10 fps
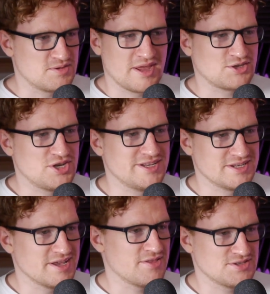like cheating
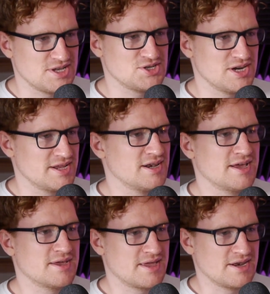death, essentially,
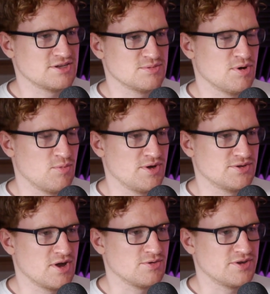like getting to the point where you
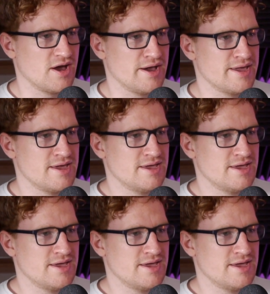don't die,